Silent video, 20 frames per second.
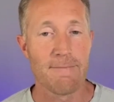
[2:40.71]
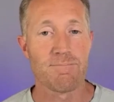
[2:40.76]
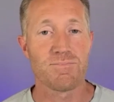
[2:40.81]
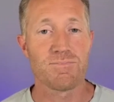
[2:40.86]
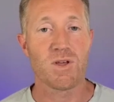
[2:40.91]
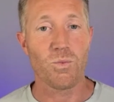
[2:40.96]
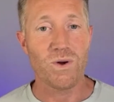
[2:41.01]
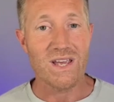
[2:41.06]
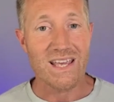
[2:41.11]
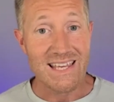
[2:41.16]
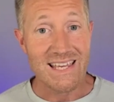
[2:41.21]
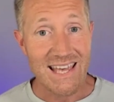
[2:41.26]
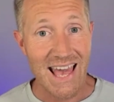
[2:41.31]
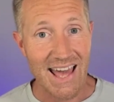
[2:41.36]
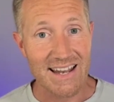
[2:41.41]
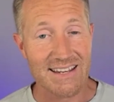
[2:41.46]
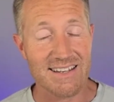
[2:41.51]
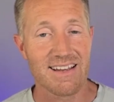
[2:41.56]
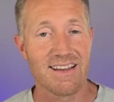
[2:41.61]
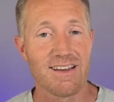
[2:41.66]
that we
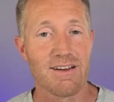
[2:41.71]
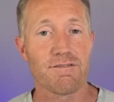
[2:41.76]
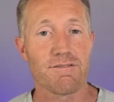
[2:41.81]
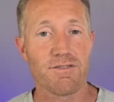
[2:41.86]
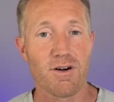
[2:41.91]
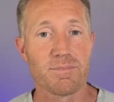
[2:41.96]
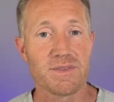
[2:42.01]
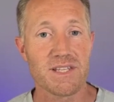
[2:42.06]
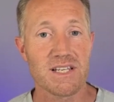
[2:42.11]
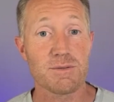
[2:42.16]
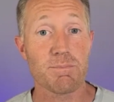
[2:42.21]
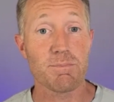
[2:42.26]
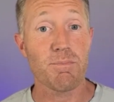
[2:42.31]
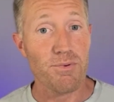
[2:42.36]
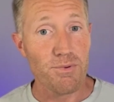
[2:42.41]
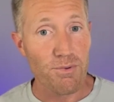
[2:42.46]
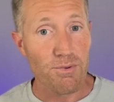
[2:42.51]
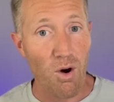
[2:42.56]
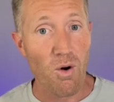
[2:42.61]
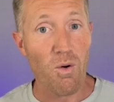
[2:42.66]
get from these
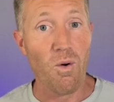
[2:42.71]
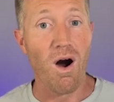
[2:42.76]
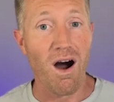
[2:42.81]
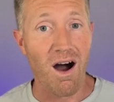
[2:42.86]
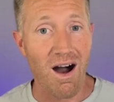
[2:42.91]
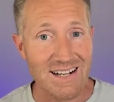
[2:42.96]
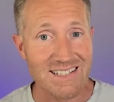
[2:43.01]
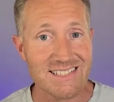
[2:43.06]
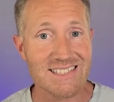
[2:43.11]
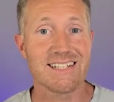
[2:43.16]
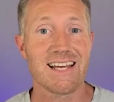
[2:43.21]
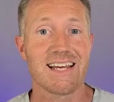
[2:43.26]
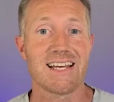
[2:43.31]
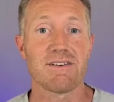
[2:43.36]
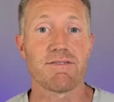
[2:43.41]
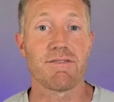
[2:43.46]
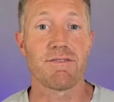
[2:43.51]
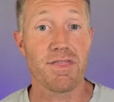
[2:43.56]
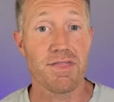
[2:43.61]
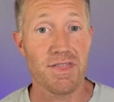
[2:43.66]

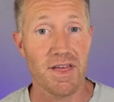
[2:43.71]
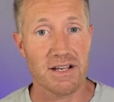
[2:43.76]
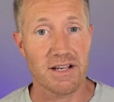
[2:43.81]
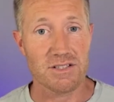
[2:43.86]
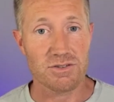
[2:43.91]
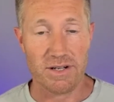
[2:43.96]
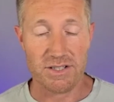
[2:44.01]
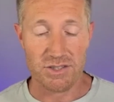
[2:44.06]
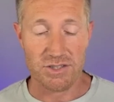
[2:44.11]
pro-oxidative things, right?